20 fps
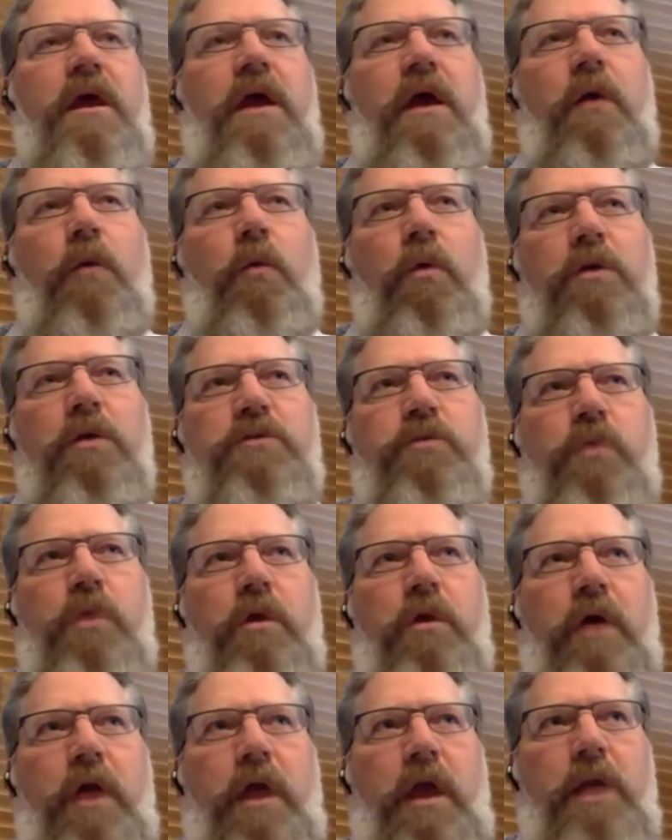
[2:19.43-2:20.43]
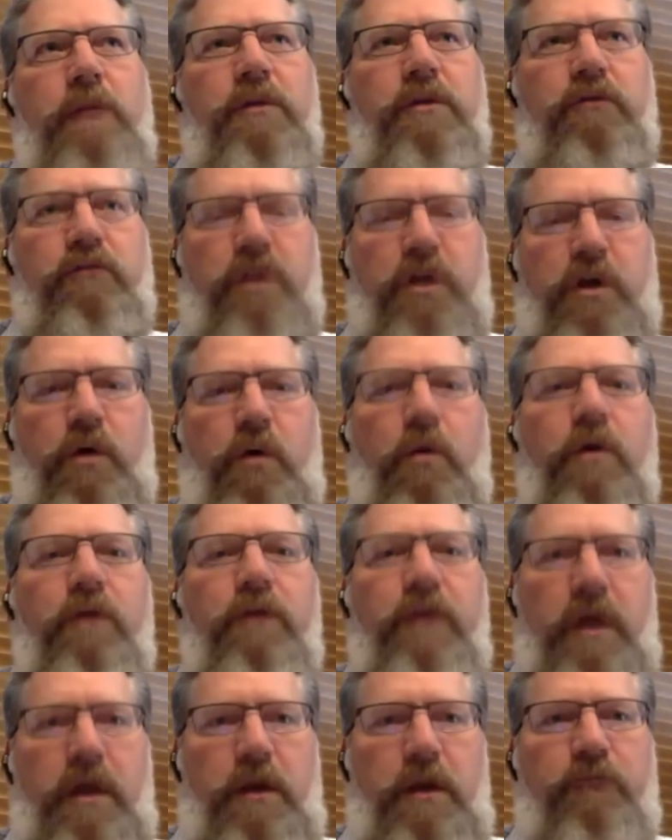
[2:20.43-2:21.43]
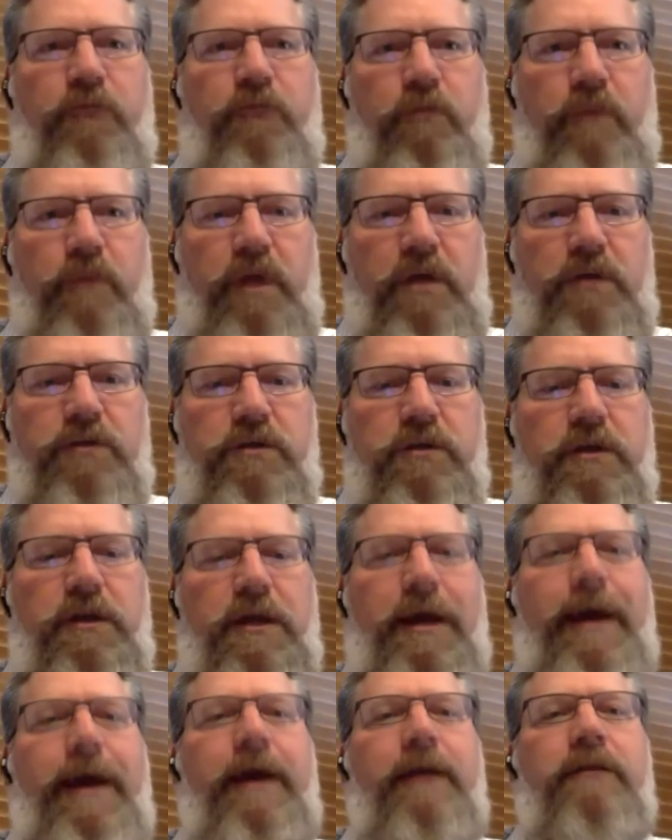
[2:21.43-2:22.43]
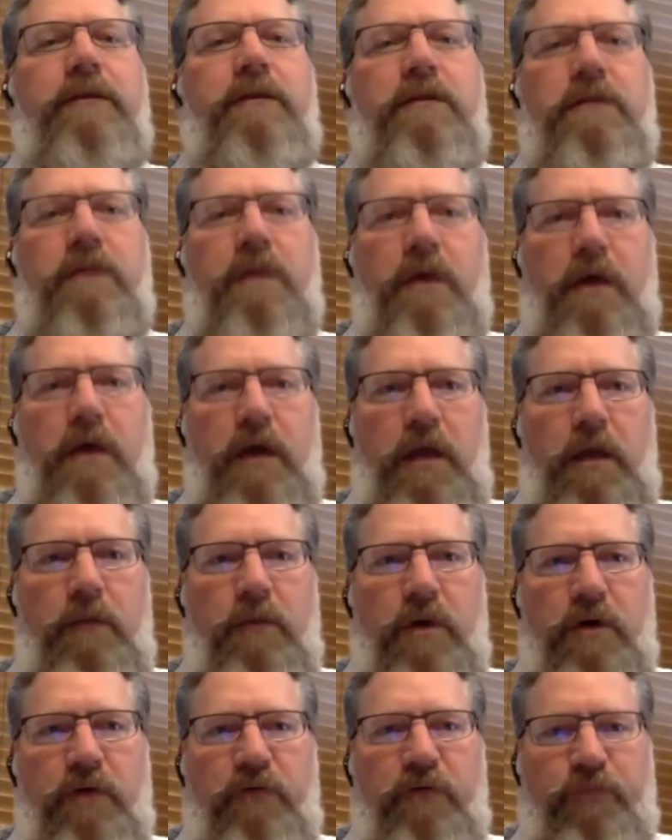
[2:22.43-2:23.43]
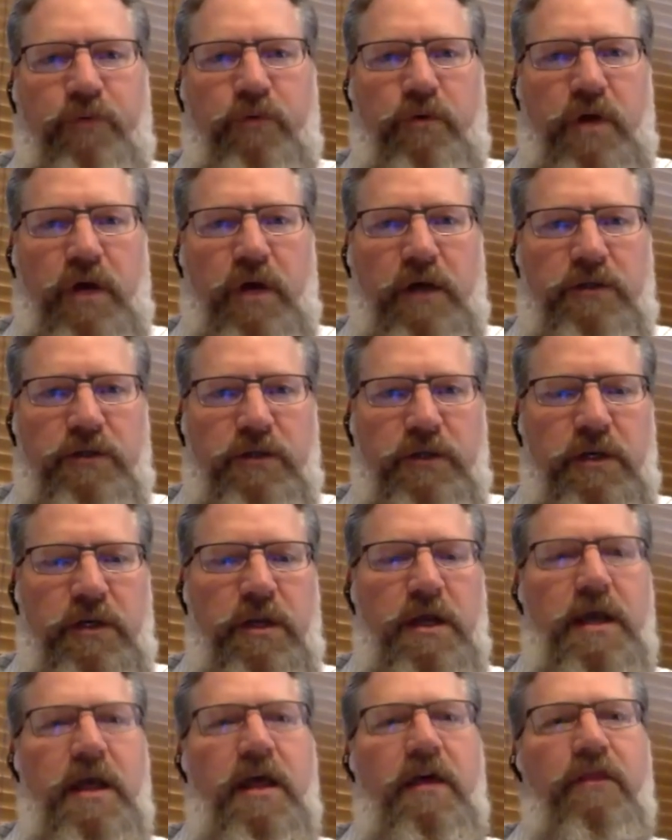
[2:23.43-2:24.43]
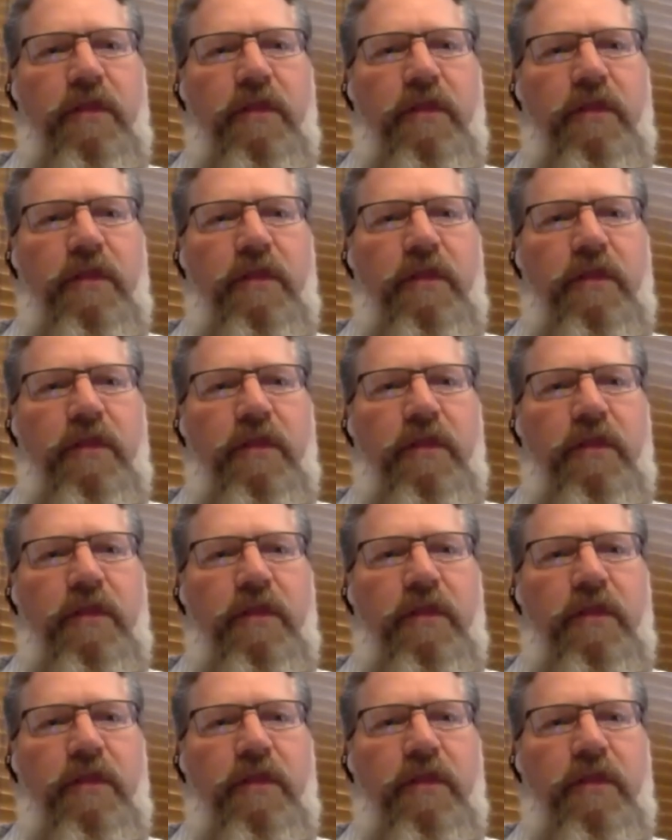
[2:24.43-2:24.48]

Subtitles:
And once we are able to record that information at the time of production,